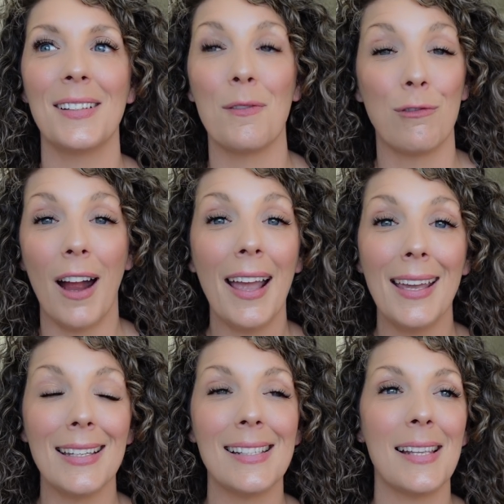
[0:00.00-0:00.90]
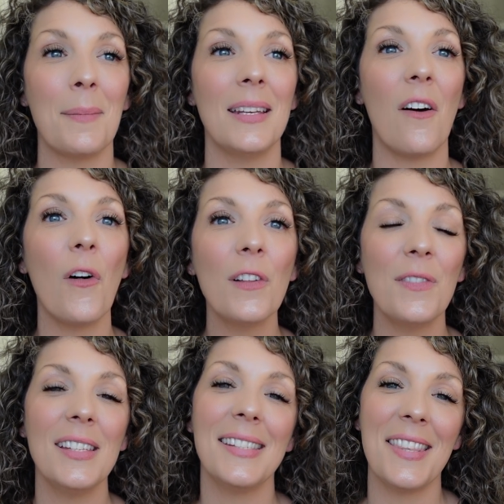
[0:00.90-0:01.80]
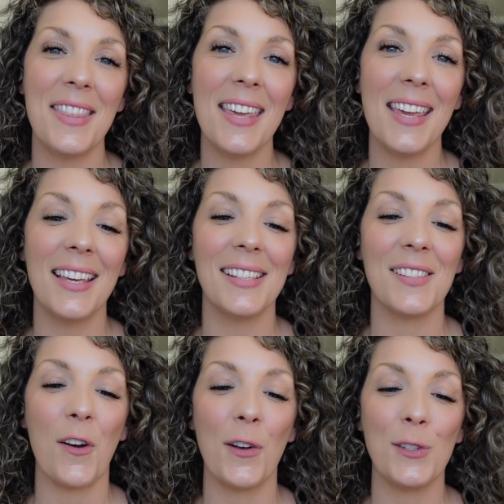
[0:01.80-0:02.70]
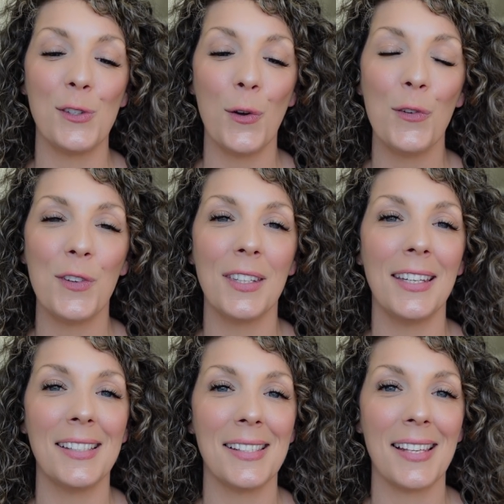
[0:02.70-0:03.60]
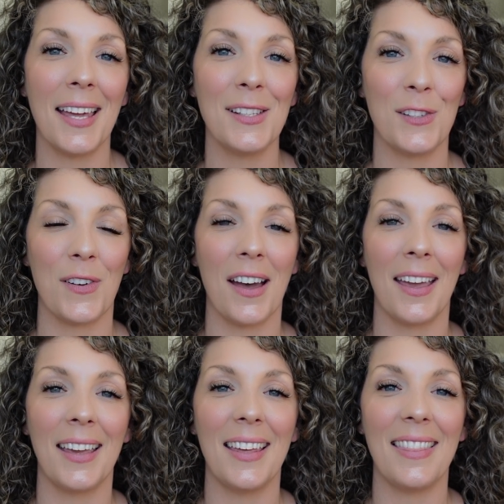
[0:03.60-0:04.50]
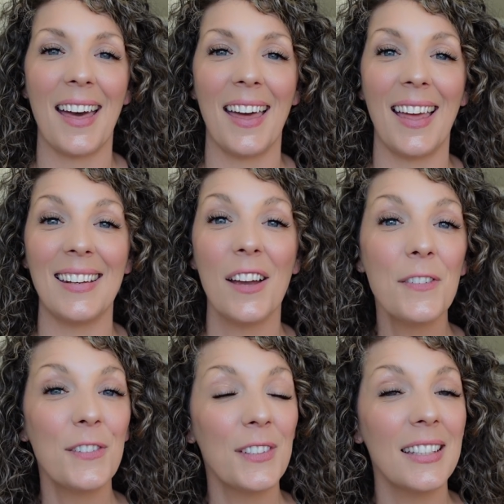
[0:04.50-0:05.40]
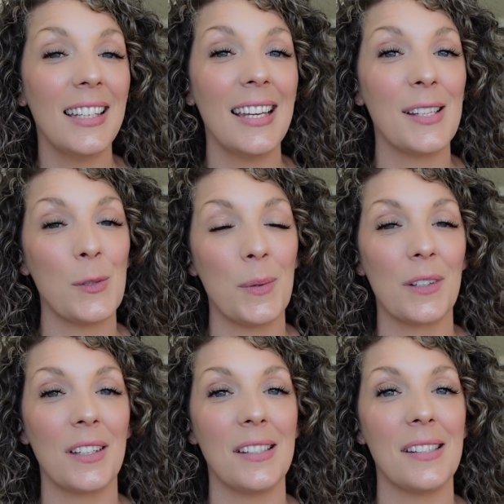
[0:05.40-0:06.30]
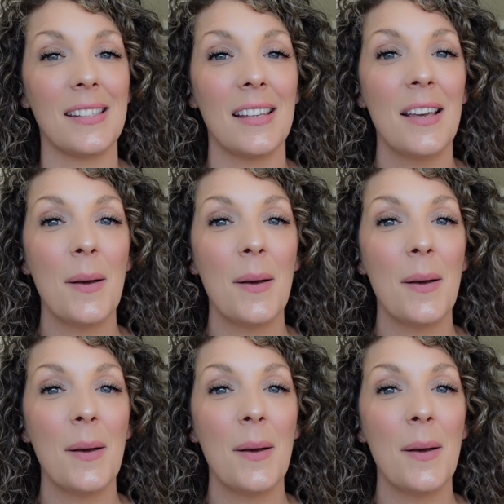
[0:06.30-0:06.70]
rice. I mean, all of these things are so filling and satisfying that I never really experienced